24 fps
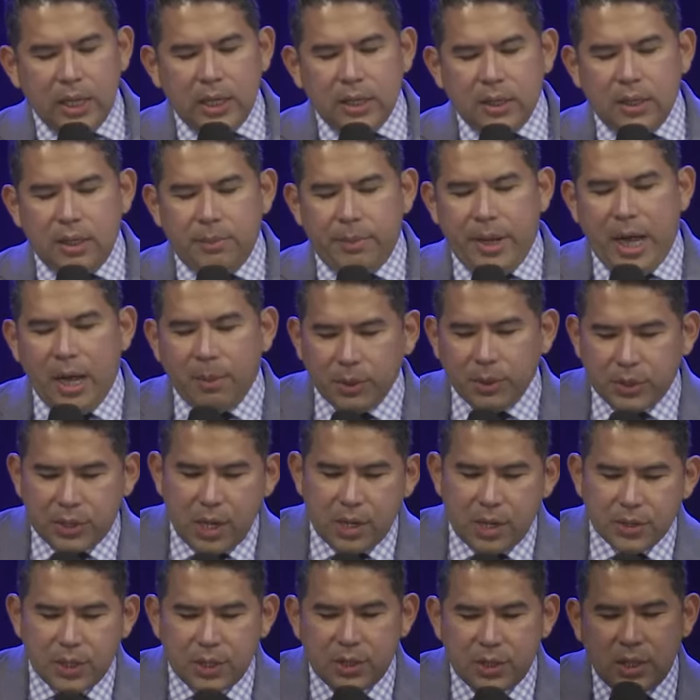the Bible
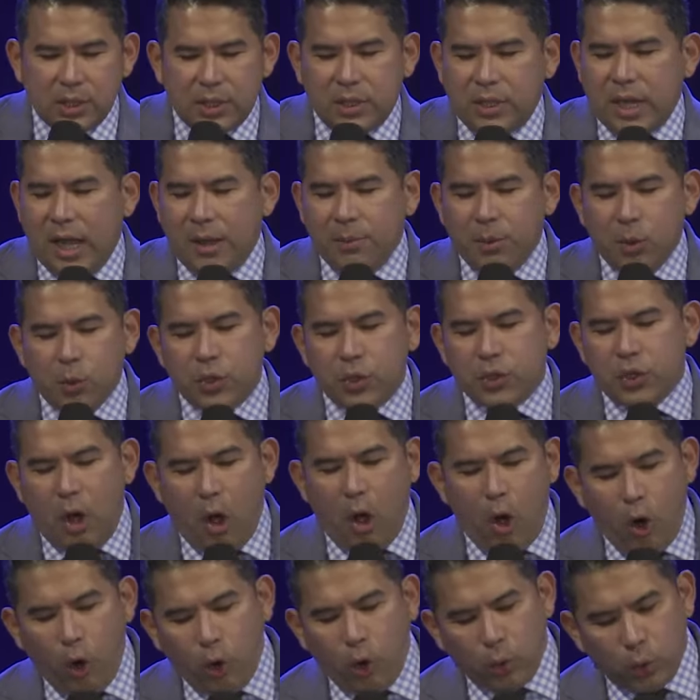tells us that Samuel was
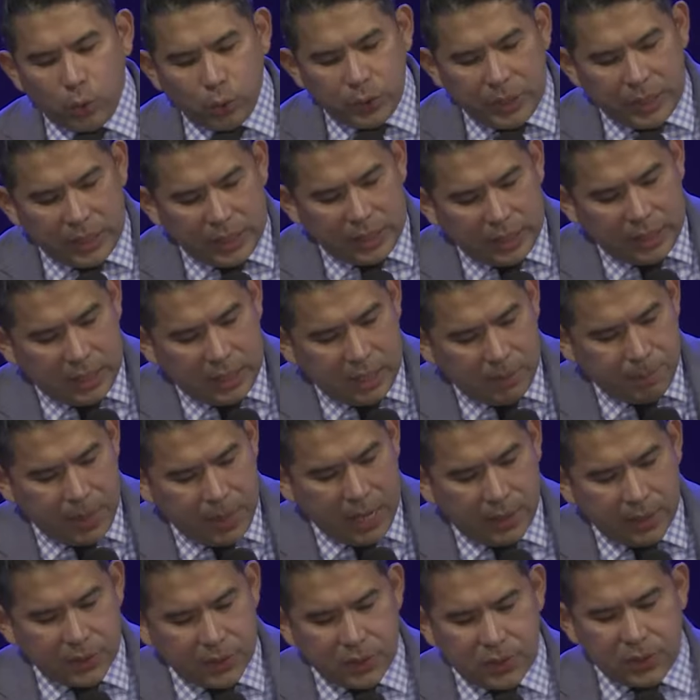old and he
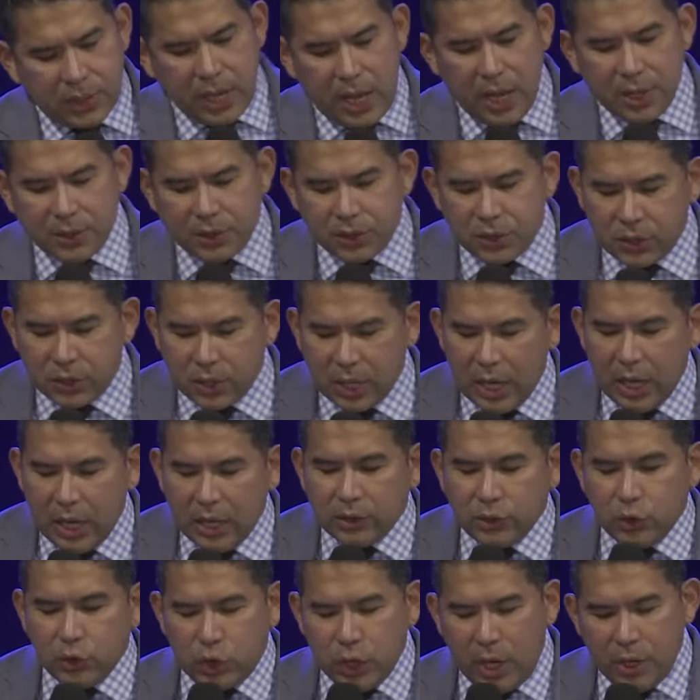made his sons
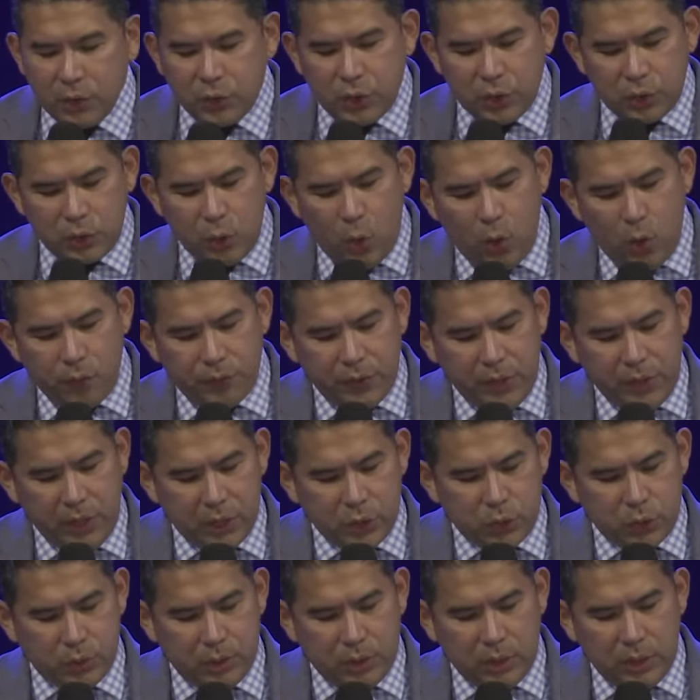judges over
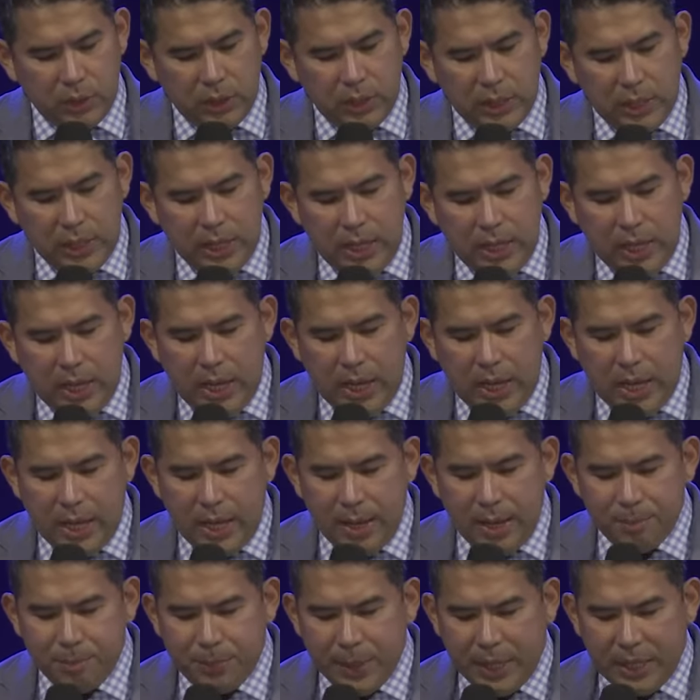Israel.
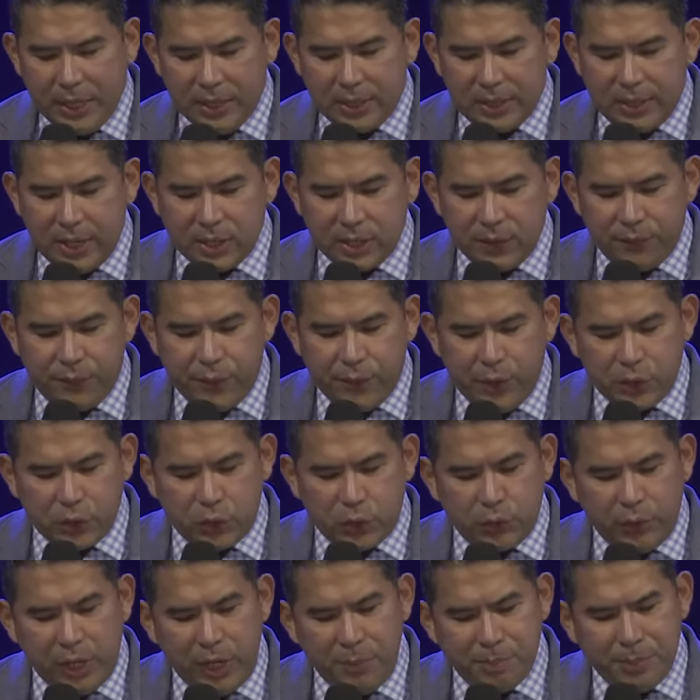Uh, but it says in verse
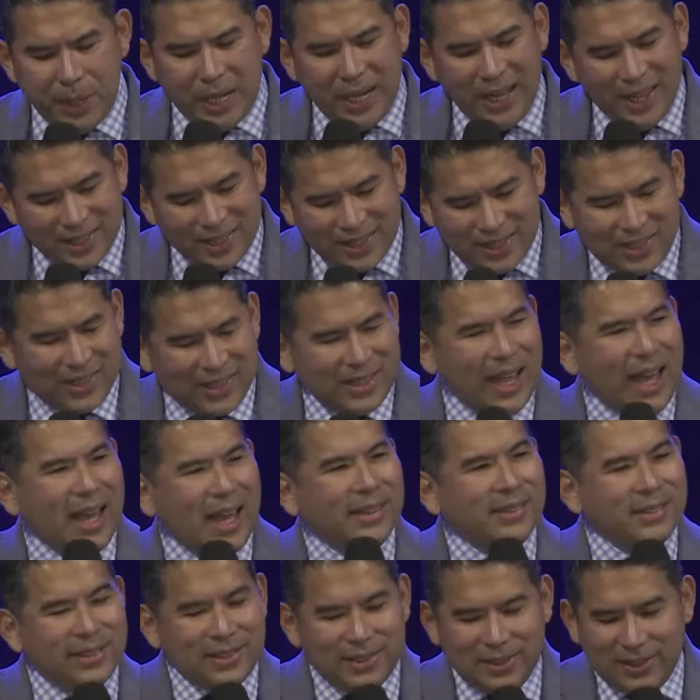3 But his
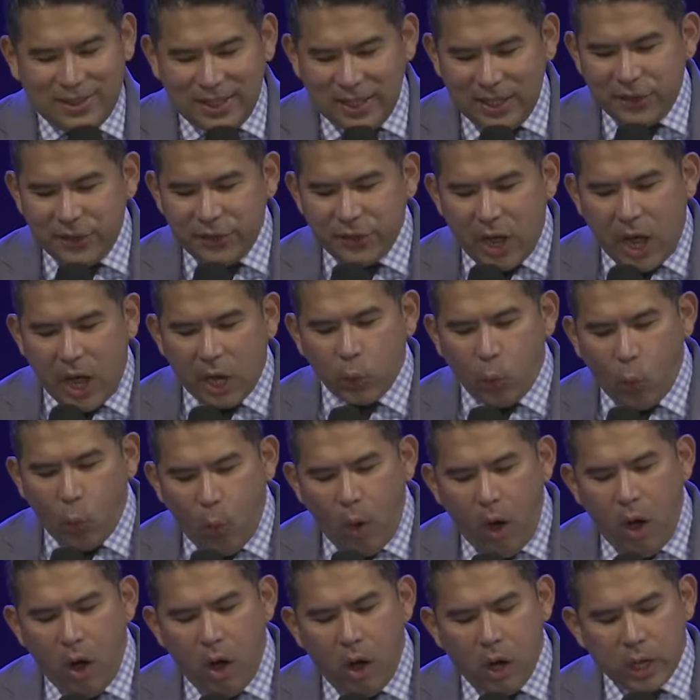sons did not
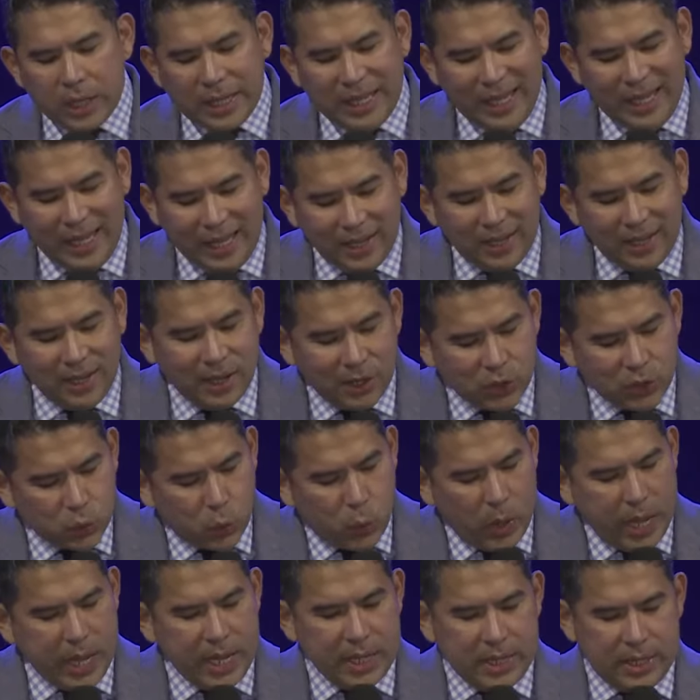walk in his
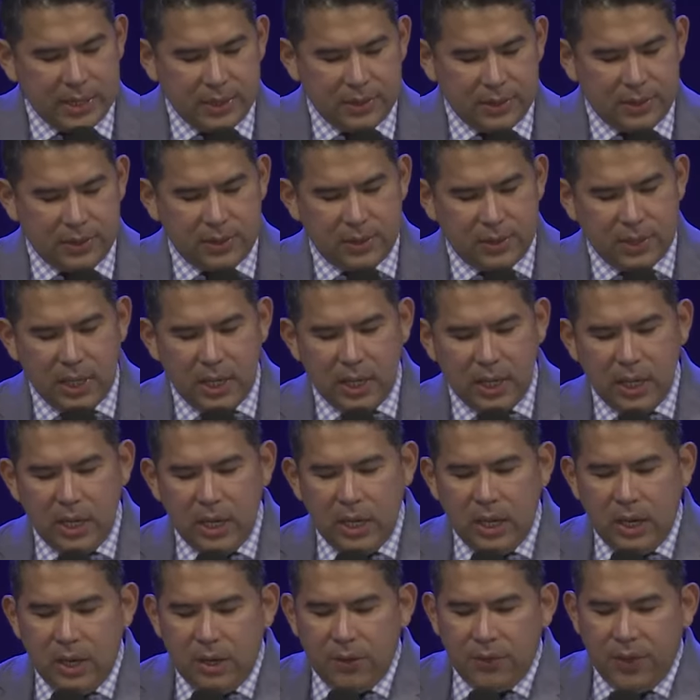ways,
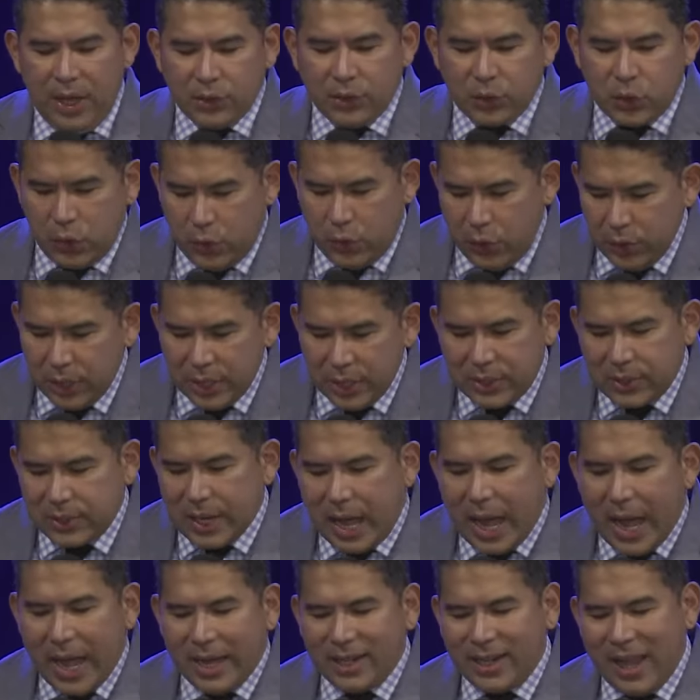they turned
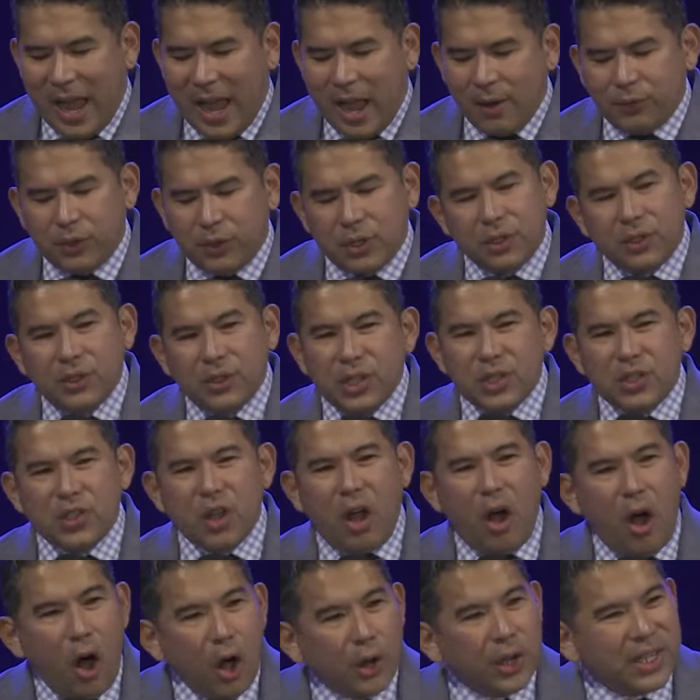aside after
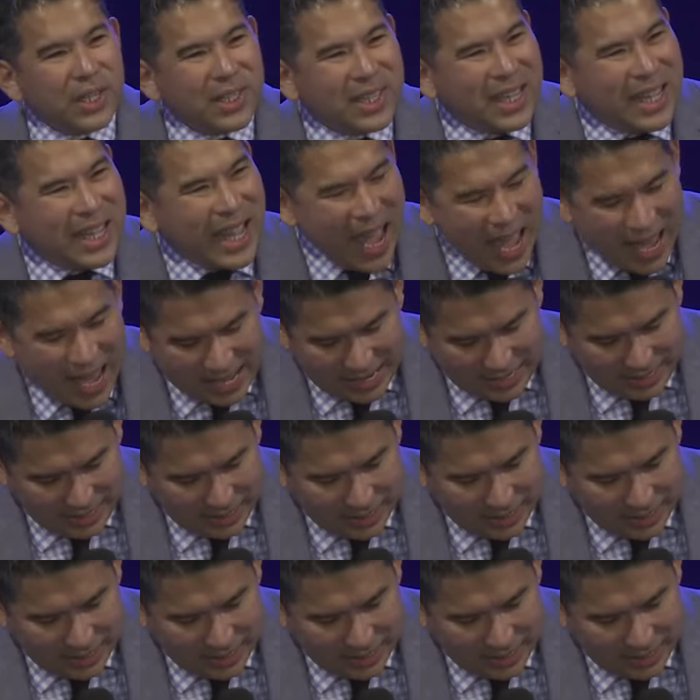dishonest gain.